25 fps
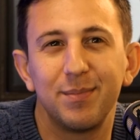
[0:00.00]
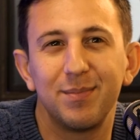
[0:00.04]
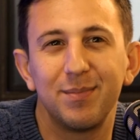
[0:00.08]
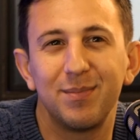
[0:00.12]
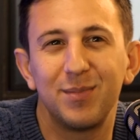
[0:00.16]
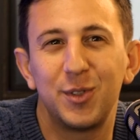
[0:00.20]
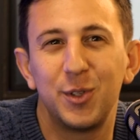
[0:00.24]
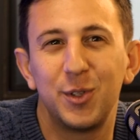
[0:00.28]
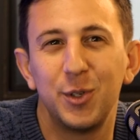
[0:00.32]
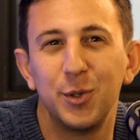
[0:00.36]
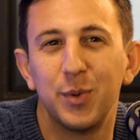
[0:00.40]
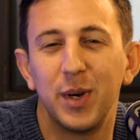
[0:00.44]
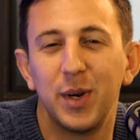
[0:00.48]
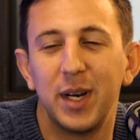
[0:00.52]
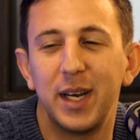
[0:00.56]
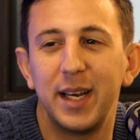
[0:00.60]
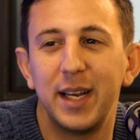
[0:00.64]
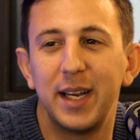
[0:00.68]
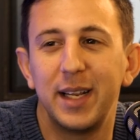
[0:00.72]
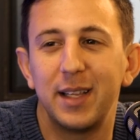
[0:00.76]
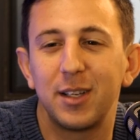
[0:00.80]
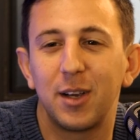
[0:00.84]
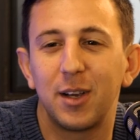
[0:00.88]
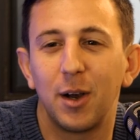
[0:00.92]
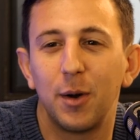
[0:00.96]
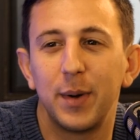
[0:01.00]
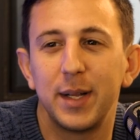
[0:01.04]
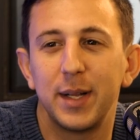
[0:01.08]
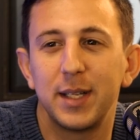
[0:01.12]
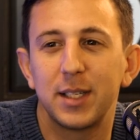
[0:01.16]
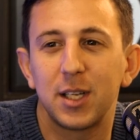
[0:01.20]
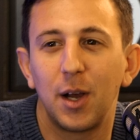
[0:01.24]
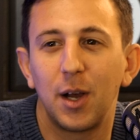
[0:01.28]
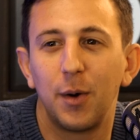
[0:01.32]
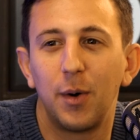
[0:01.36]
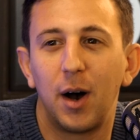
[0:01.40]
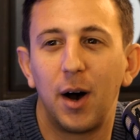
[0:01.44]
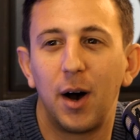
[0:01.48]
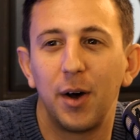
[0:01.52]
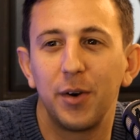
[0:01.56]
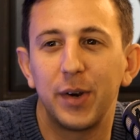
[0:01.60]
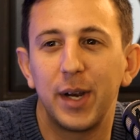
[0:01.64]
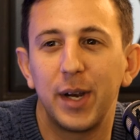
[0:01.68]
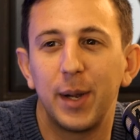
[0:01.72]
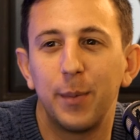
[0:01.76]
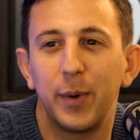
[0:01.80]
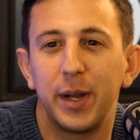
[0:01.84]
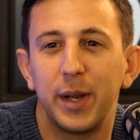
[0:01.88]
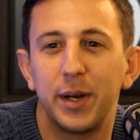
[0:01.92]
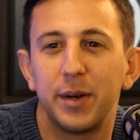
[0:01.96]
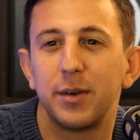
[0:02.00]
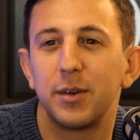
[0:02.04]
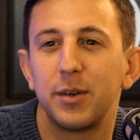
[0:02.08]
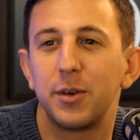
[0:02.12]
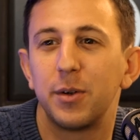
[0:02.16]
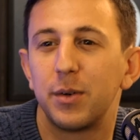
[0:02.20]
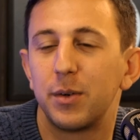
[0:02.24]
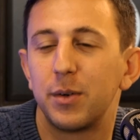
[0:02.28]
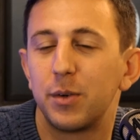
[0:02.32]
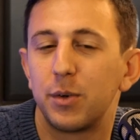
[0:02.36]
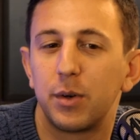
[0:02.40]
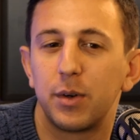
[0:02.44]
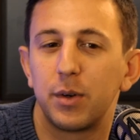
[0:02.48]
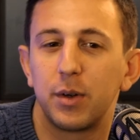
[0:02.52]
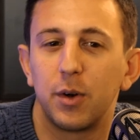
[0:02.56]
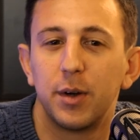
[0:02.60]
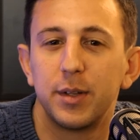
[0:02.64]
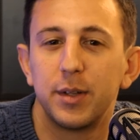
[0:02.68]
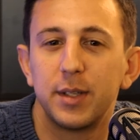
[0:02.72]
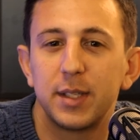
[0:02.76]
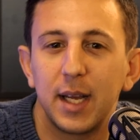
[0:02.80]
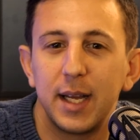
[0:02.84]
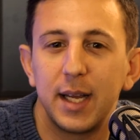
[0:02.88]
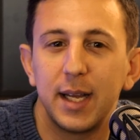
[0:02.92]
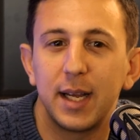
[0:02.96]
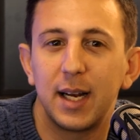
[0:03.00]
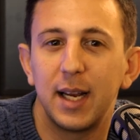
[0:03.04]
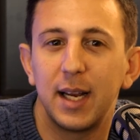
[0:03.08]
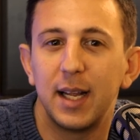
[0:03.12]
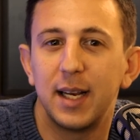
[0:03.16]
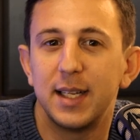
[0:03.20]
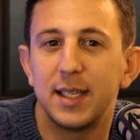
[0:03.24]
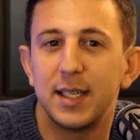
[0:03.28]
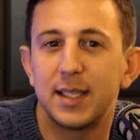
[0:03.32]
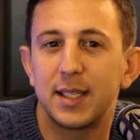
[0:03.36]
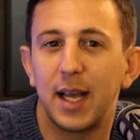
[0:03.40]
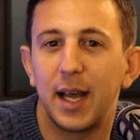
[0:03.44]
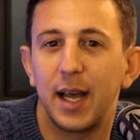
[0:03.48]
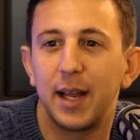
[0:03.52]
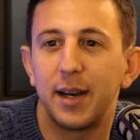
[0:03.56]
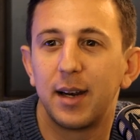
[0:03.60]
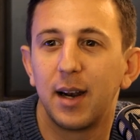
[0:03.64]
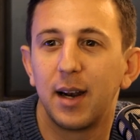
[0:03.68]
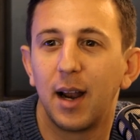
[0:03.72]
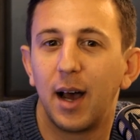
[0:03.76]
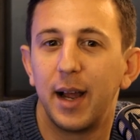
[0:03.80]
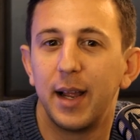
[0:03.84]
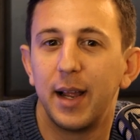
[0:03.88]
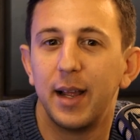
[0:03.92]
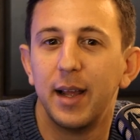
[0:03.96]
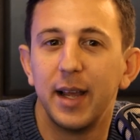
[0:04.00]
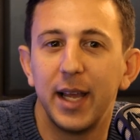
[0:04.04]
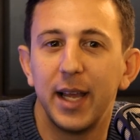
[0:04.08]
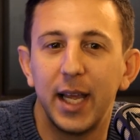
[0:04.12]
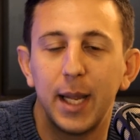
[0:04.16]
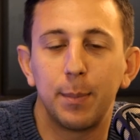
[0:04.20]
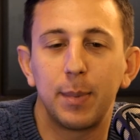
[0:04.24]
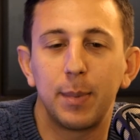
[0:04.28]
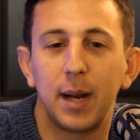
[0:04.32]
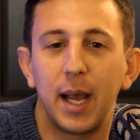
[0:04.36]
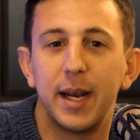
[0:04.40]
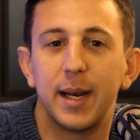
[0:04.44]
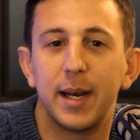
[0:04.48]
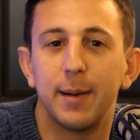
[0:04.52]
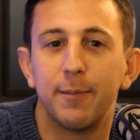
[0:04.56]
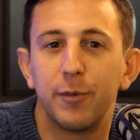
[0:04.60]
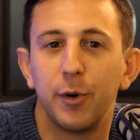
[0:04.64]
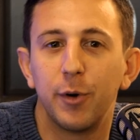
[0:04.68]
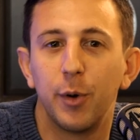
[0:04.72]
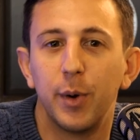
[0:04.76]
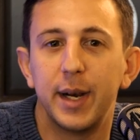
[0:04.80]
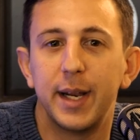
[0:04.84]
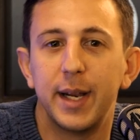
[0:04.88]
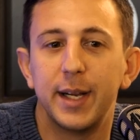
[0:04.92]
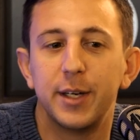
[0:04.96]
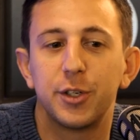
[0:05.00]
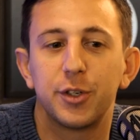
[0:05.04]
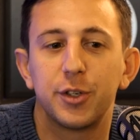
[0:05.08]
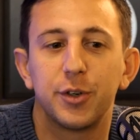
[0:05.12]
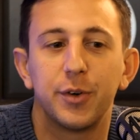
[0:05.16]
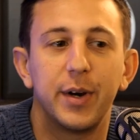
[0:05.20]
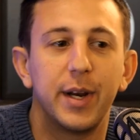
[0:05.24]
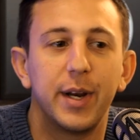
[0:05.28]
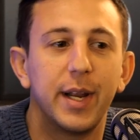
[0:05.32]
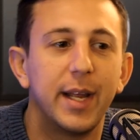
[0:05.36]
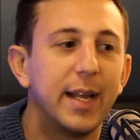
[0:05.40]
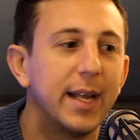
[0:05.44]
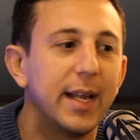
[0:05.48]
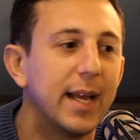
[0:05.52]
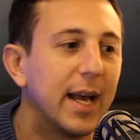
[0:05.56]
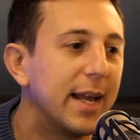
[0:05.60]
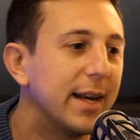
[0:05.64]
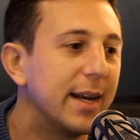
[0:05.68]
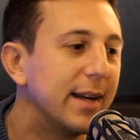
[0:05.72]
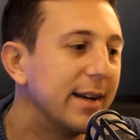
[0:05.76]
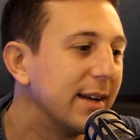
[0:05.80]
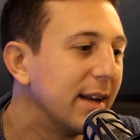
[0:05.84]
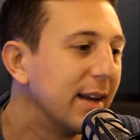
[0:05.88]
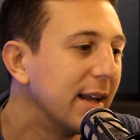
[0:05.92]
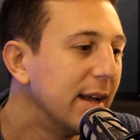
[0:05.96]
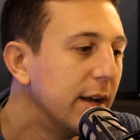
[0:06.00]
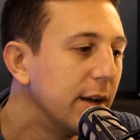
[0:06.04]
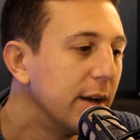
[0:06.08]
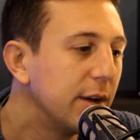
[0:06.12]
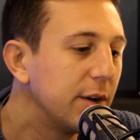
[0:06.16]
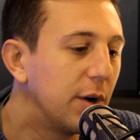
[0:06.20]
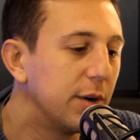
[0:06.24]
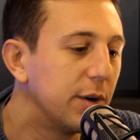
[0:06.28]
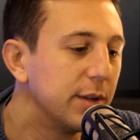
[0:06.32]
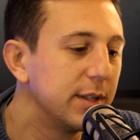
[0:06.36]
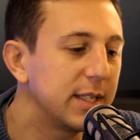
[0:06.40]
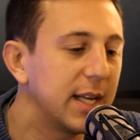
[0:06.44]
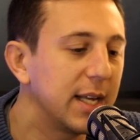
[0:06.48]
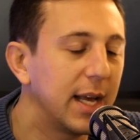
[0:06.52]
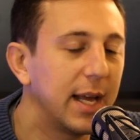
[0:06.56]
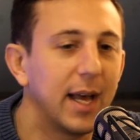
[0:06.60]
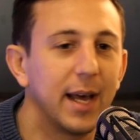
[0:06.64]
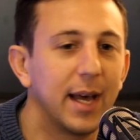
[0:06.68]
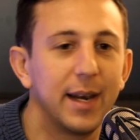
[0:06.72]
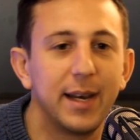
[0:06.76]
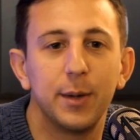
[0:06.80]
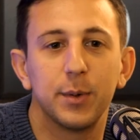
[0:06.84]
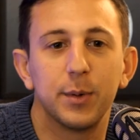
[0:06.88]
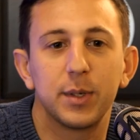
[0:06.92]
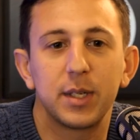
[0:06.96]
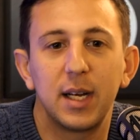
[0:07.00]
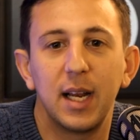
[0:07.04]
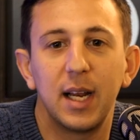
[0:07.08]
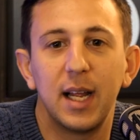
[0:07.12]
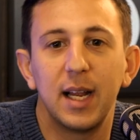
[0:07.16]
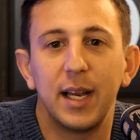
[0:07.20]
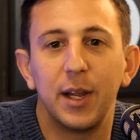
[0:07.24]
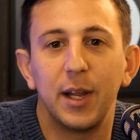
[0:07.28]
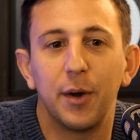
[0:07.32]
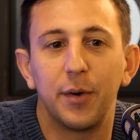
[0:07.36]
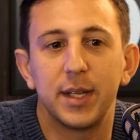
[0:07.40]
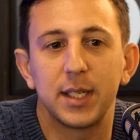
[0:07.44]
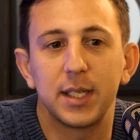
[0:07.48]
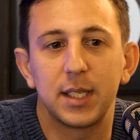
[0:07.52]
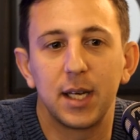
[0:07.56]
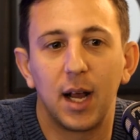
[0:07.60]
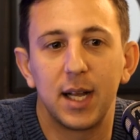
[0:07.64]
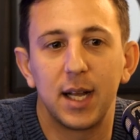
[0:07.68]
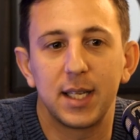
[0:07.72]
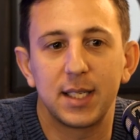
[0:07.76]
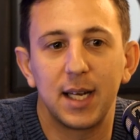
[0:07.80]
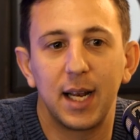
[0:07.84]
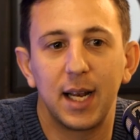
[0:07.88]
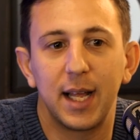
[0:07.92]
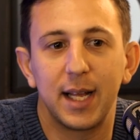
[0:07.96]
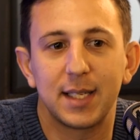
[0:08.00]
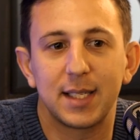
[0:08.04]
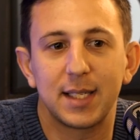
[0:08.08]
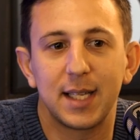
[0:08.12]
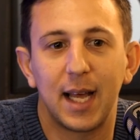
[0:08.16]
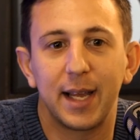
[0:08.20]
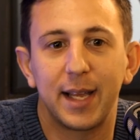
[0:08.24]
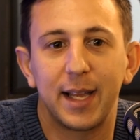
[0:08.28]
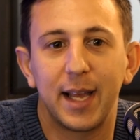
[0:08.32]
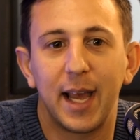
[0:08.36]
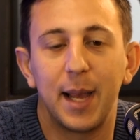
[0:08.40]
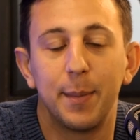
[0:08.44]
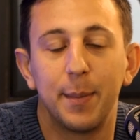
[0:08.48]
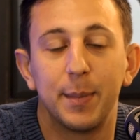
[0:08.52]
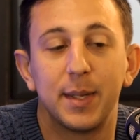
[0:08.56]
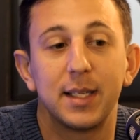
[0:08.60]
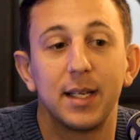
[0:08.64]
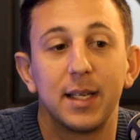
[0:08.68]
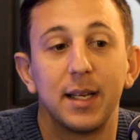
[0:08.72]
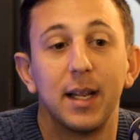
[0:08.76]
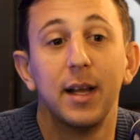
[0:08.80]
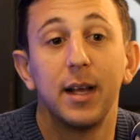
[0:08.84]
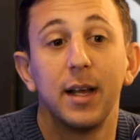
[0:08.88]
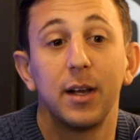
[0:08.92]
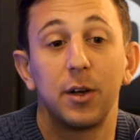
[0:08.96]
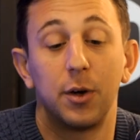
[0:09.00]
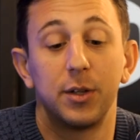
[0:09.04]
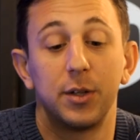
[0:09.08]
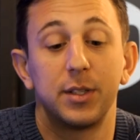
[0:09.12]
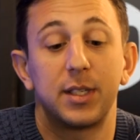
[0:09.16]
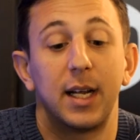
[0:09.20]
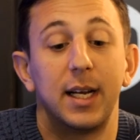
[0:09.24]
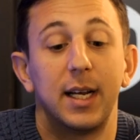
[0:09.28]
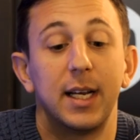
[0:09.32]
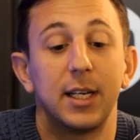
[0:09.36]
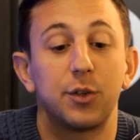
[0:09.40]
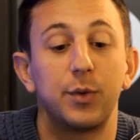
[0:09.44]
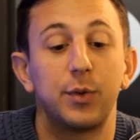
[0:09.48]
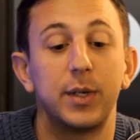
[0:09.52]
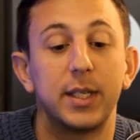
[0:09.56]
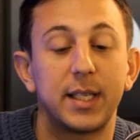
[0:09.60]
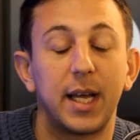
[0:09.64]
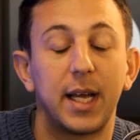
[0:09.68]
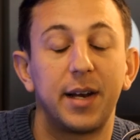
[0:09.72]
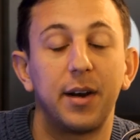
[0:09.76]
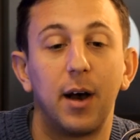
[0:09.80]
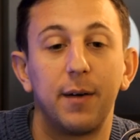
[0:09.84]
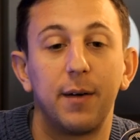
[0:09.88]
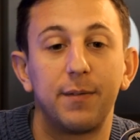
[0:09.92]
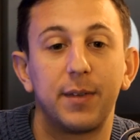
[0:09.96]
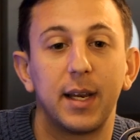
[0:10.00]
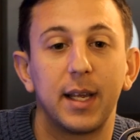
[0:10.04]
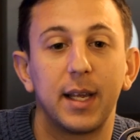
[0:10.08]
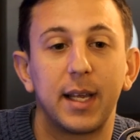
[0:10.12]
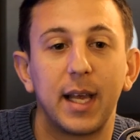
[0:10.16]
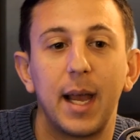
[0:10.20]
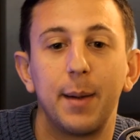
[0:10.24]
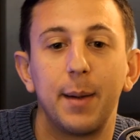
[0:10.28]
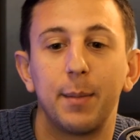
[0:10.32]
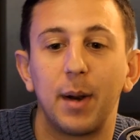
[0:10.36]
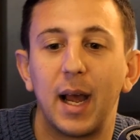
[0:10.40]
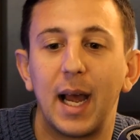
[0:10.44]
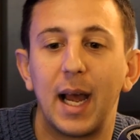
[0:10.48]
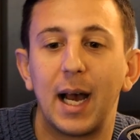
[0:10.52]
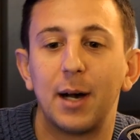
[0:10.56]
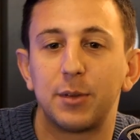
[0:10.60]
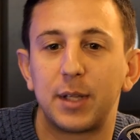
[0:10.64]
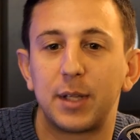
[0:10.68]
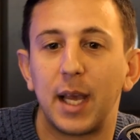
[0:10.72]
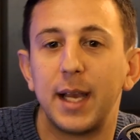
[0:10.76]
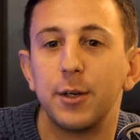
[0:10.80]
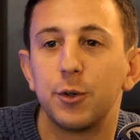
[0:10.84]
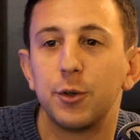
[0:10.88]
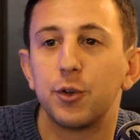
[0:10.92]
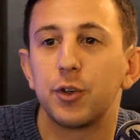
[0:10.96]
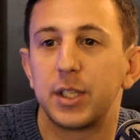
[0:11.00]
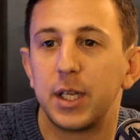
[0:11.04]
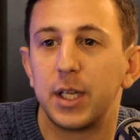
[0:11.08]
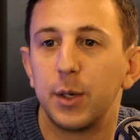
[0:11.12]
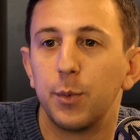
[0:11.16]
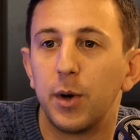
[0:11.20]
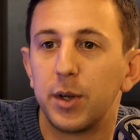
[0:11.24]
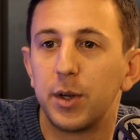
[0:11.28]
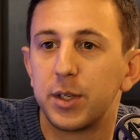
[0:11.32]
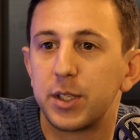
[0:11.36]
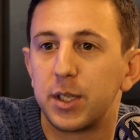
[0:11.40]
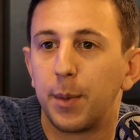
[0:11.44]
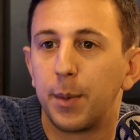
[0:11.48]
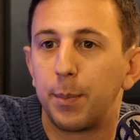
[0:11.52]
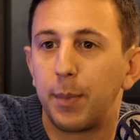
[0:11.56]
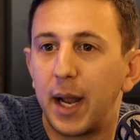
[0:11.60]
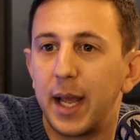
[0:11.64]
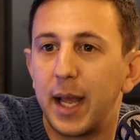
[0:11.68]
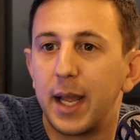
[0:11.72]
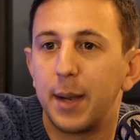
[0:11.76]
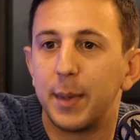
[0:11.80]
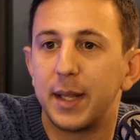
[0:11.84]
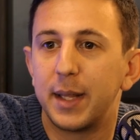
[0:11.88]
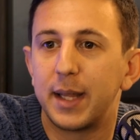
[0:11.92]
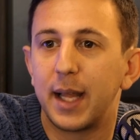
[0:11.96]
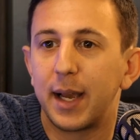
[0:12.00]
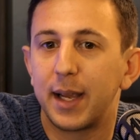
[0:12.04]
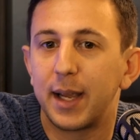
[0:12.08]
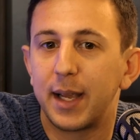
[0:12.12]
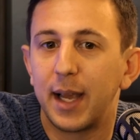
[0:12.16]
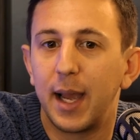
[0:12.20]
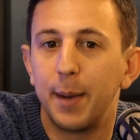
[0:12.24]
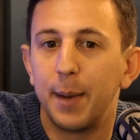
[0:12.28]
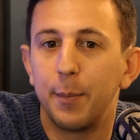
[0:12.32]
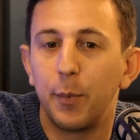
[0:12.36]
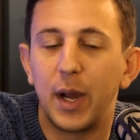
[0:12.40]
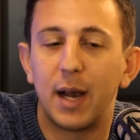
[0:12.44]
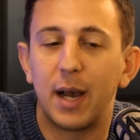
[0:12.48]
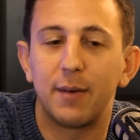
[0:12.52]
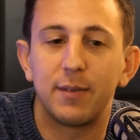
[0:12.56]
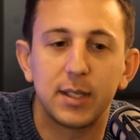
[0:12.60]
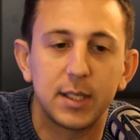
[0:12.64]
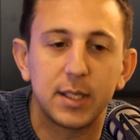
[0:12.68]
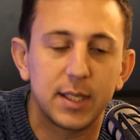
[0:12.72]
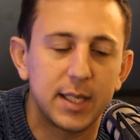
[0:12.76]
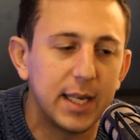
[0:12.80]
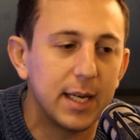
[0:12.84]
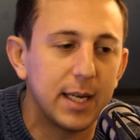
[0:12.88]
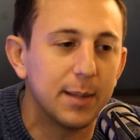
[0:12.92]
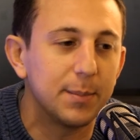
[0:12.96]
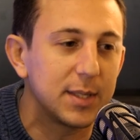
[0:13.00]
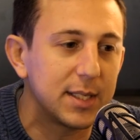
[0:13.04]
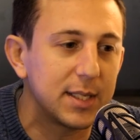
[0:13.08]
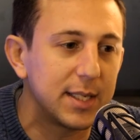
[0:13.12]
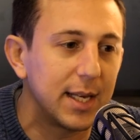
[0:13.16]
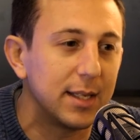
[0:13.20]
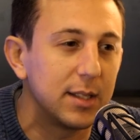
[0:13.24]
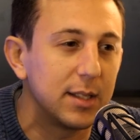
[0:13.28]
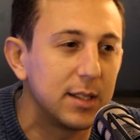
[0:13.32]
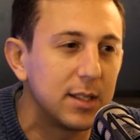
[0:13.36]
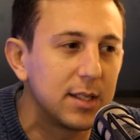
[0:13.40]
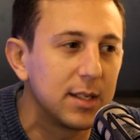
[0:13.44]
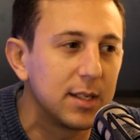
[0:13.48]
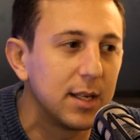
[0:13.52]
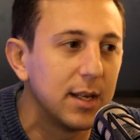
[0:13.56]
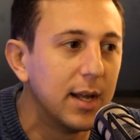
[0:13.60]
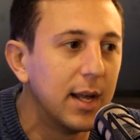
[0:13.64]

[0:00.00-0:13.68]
do you really need to go in so hard on him when Conte clearly said like he played him through an injury and Conte and he was clearly on his last legs that game and Conte literally said after the game like how dangerous it was to play him in that game. We haven't seen him since.